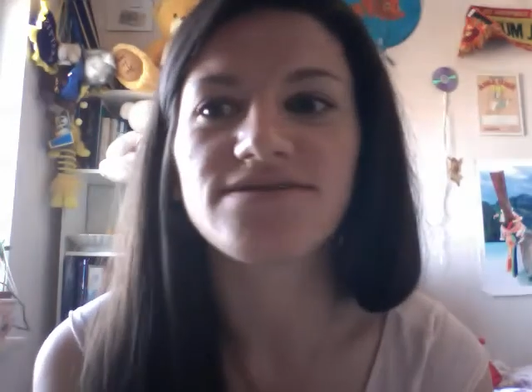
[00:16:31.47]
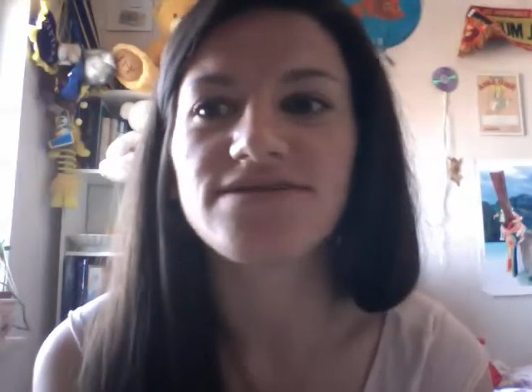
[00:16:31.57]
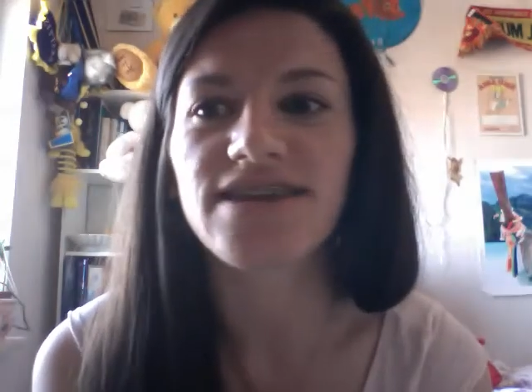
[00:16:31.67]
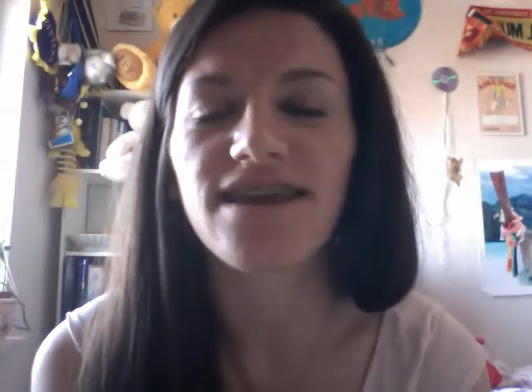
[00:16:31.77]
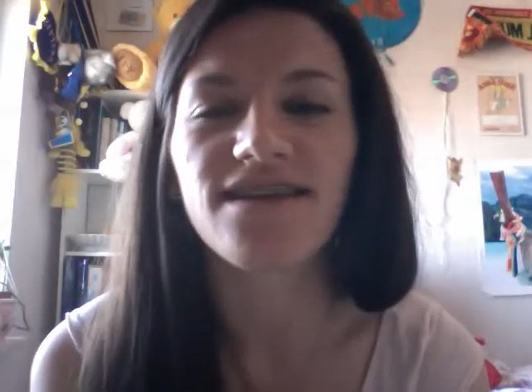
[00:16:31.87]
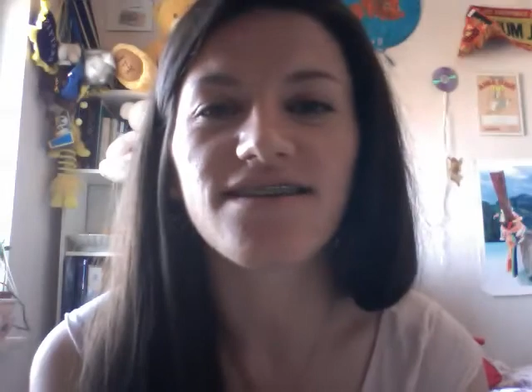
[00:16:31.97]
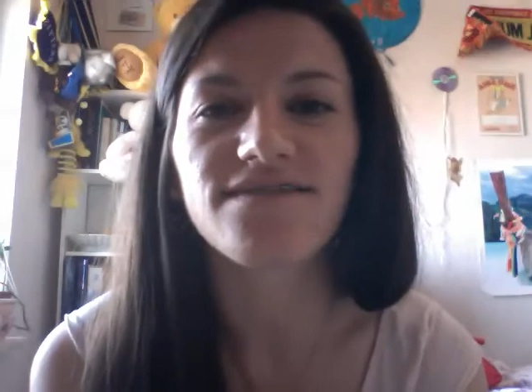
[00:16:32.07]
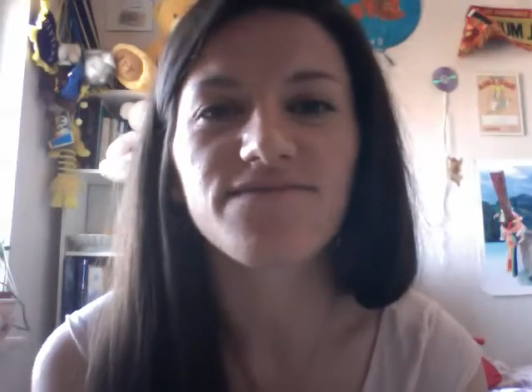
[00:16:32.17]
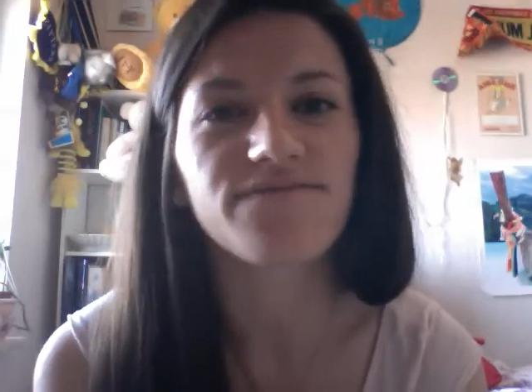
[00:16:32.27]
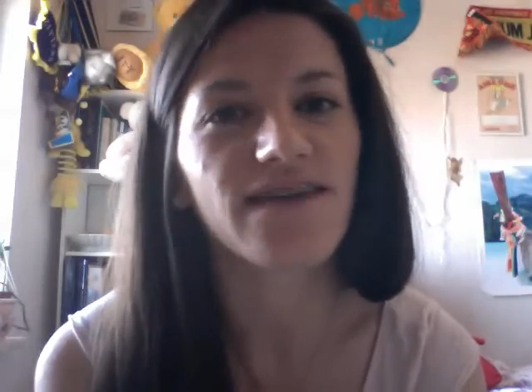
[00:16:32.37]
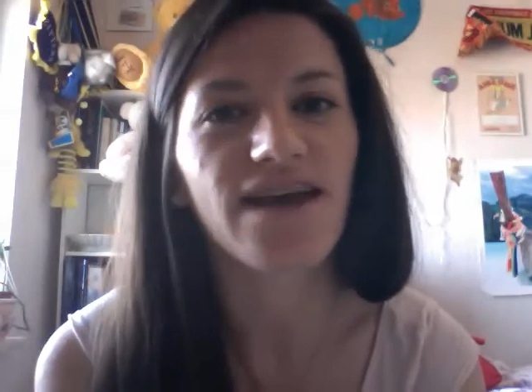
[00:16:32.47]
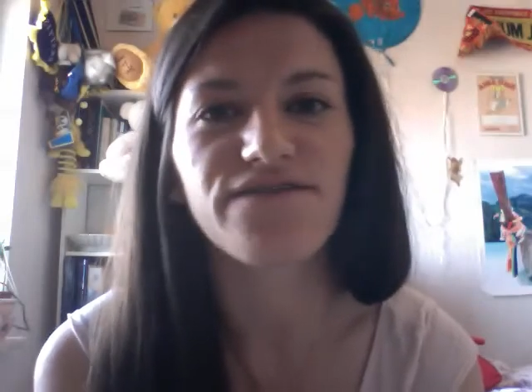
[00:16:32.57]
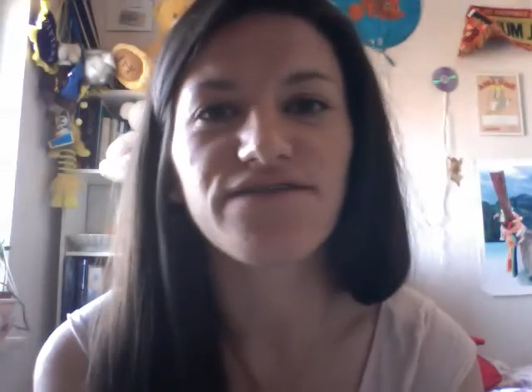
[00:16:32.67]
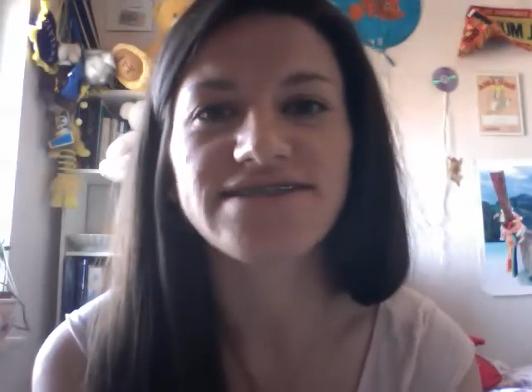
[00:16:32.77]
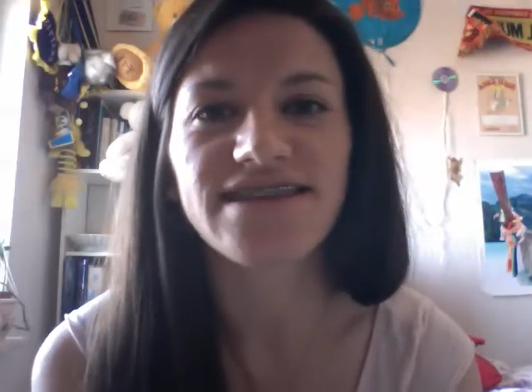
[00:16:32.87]
take
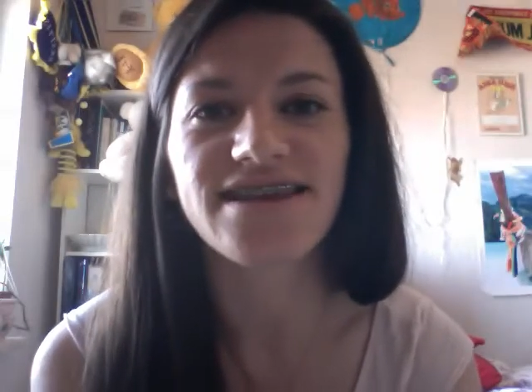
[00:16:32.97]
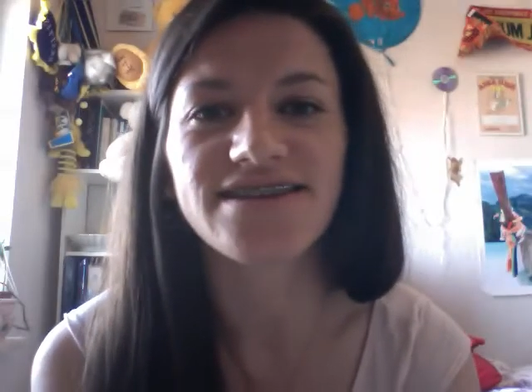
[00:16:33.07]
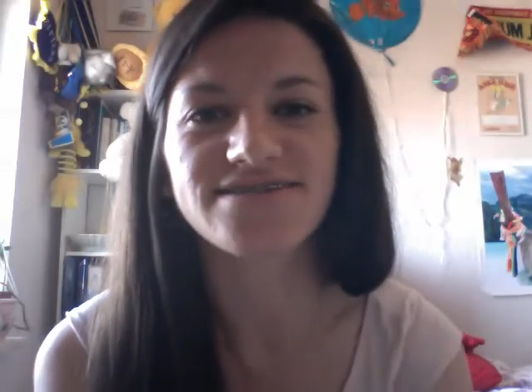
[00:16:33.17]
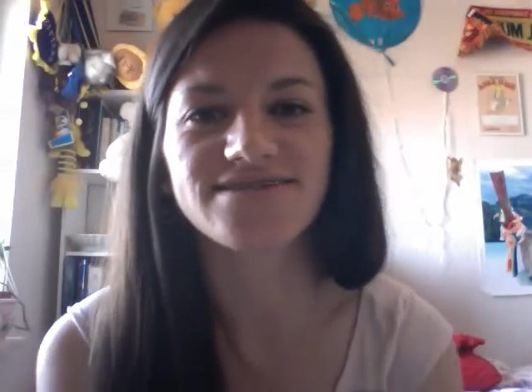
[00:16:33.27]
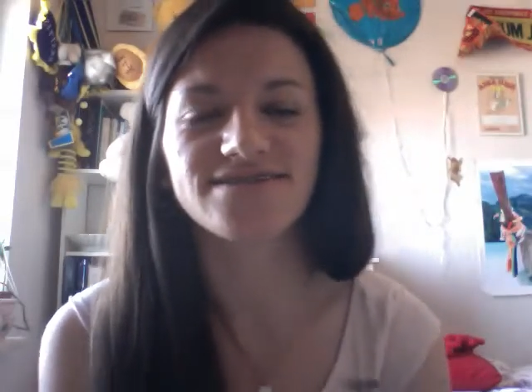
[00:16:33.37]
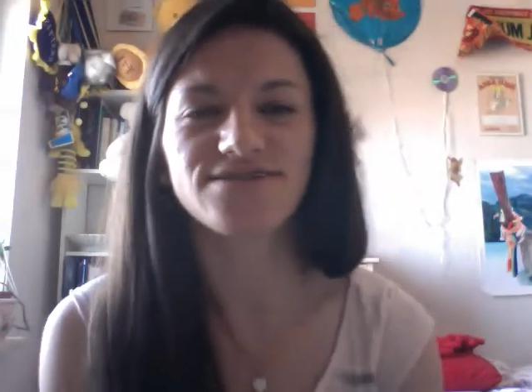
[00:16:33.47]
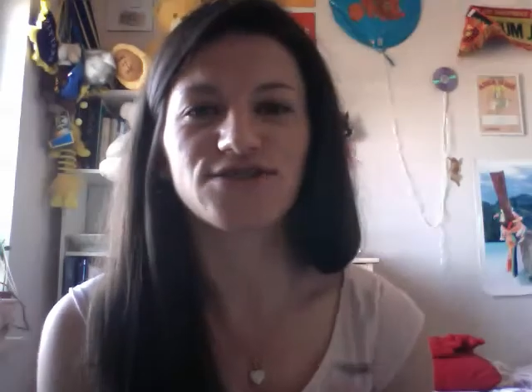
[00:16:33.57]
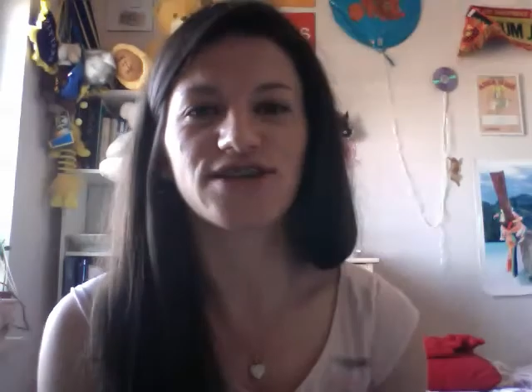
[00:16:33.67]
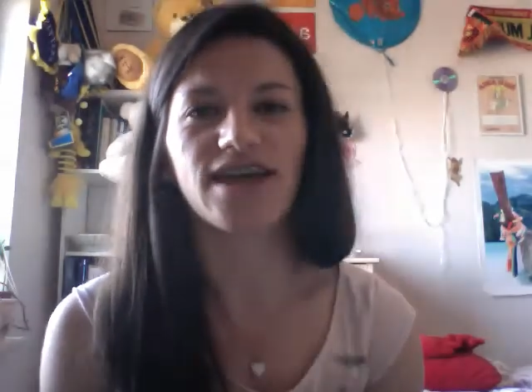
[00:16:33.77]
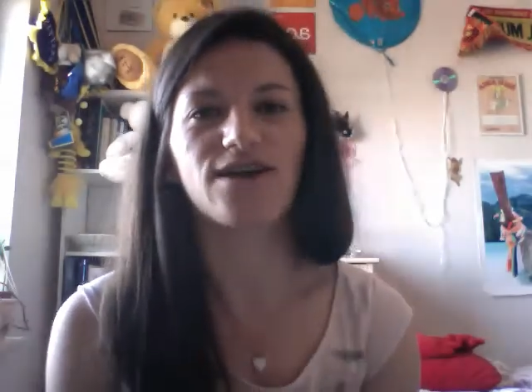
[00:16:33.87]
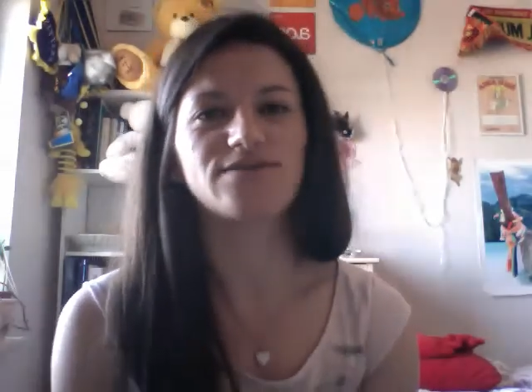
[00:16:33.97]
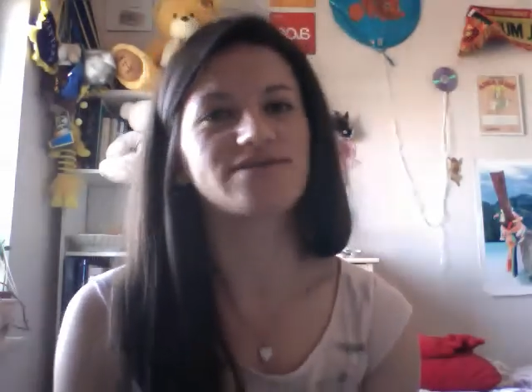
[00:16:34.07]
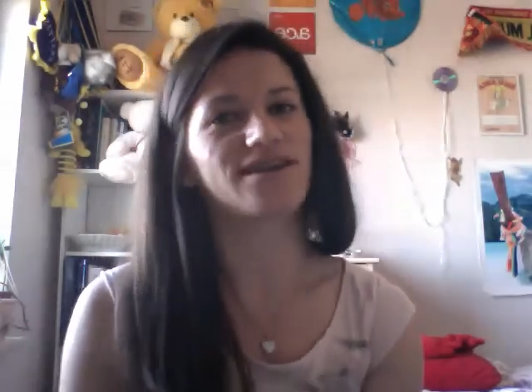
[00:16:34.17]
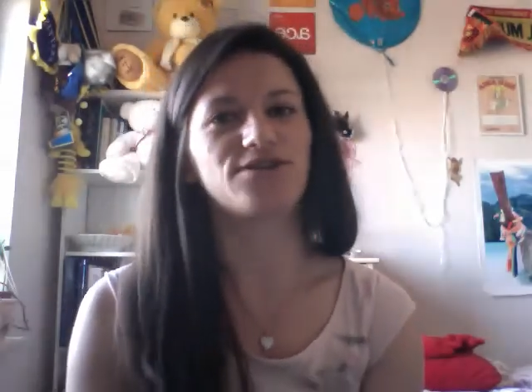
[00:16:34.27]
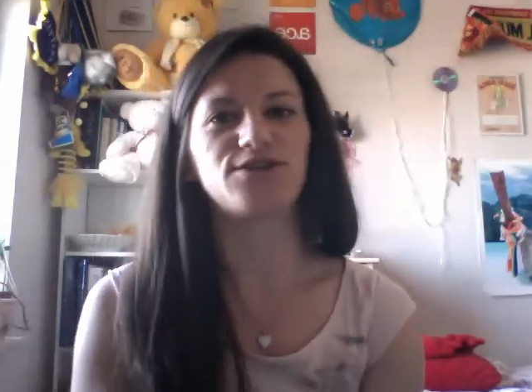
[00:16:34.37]
every seconds into count
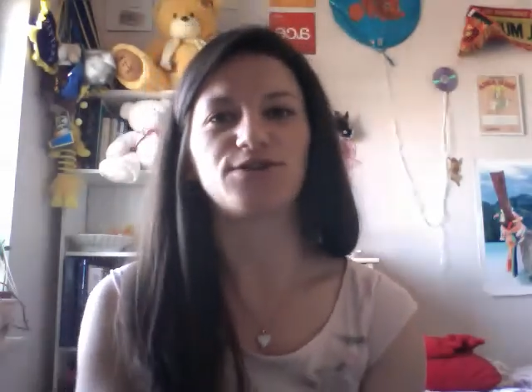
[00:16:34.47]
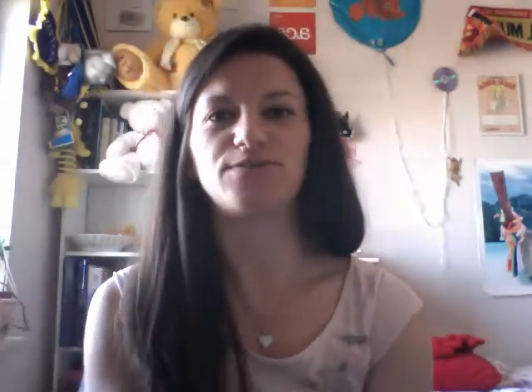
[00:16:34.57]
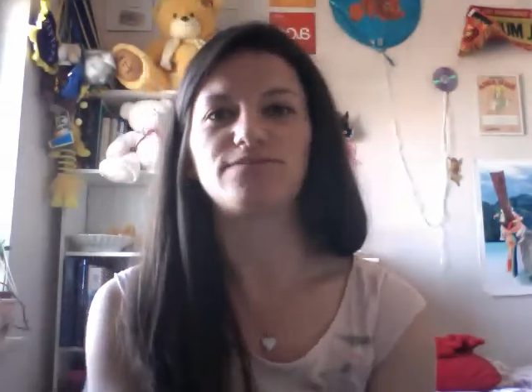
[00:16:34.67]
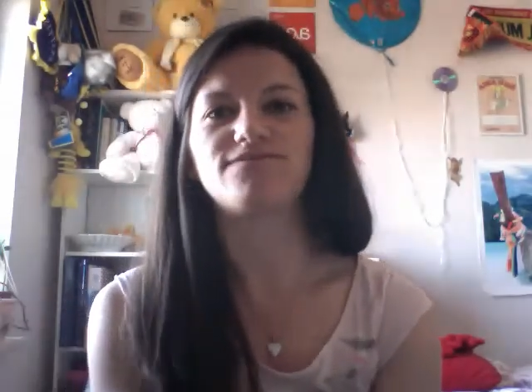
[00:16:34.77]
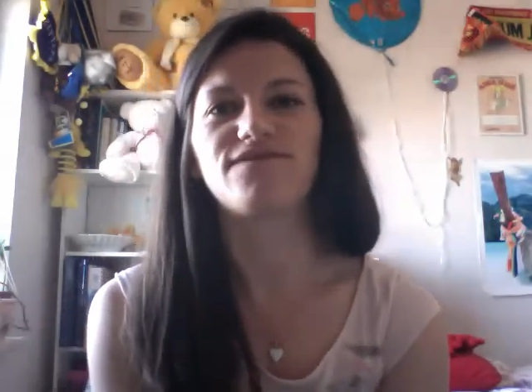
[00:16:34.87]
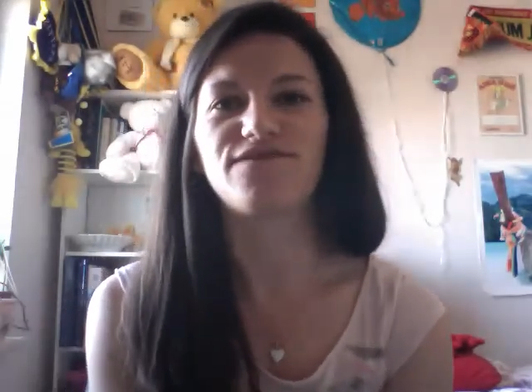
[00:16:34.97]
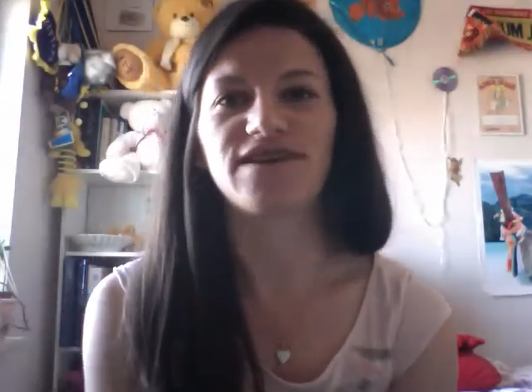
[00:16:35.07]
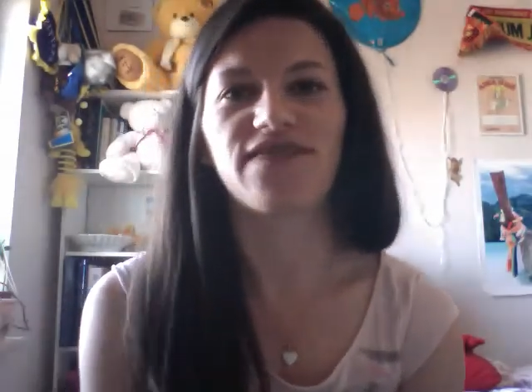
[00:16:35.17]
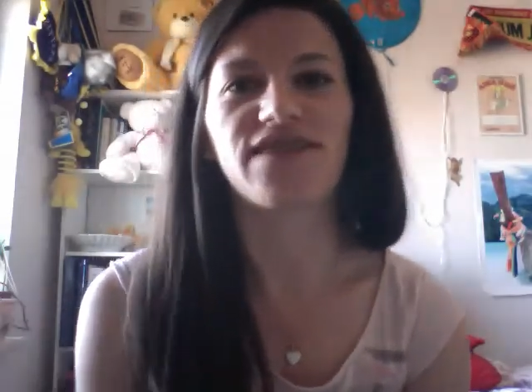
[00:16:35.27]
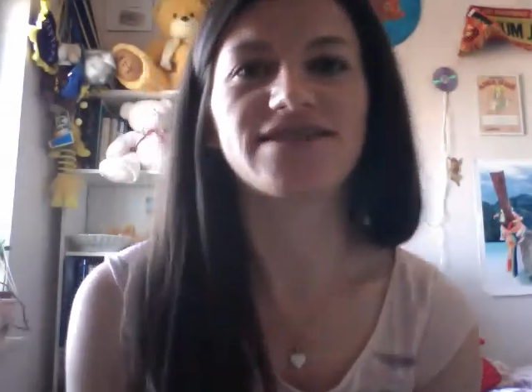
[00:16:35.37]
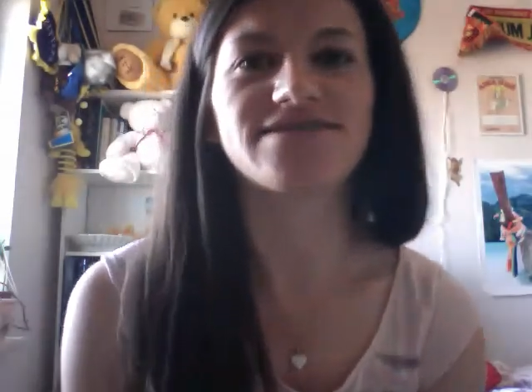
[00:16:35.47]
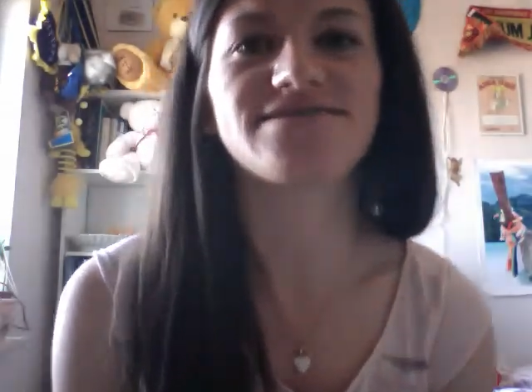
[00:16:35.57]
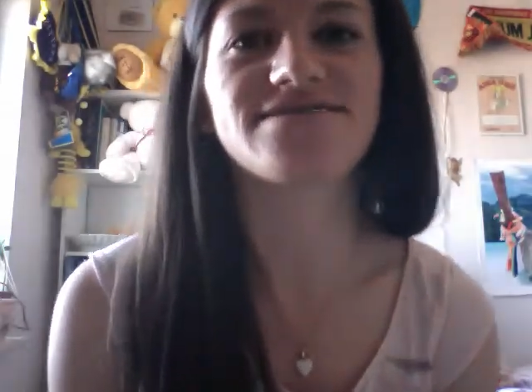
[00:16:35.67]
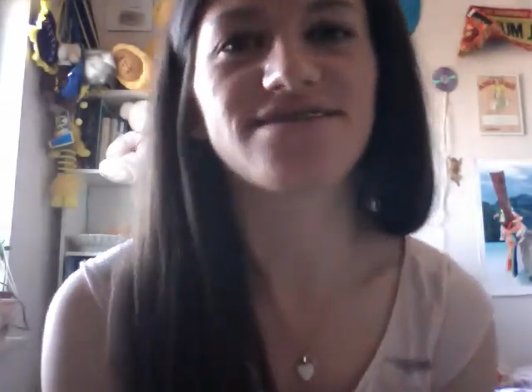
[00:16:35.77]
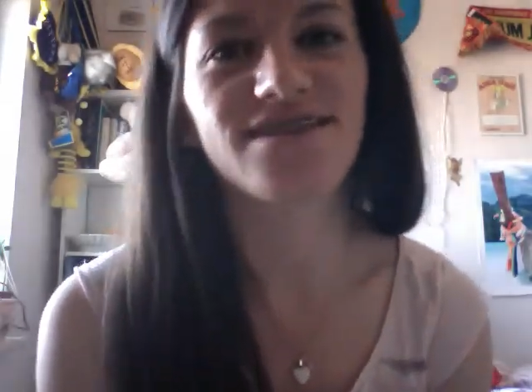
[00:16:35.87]
and do fun
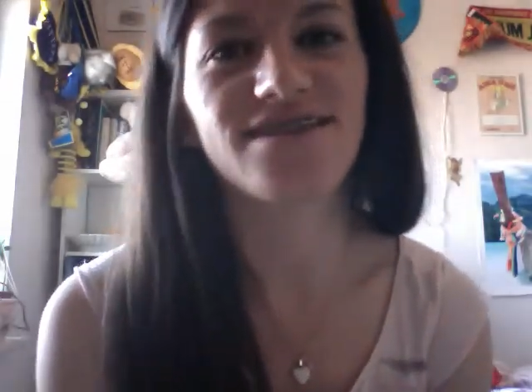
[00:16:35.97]
things.